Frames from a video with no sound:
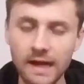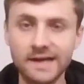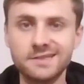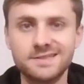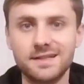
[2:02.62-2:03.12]
I could
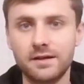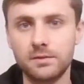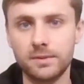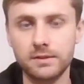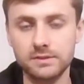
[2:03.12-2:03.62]
just sit here and
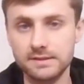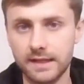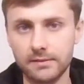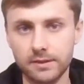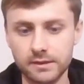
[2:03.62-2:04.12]
play with these
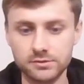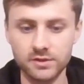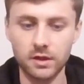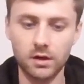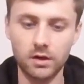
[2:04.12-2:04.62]
camera angles
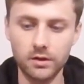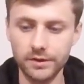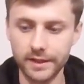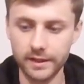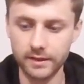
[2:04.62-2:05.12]
all
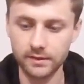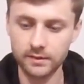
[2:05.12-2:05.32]
day.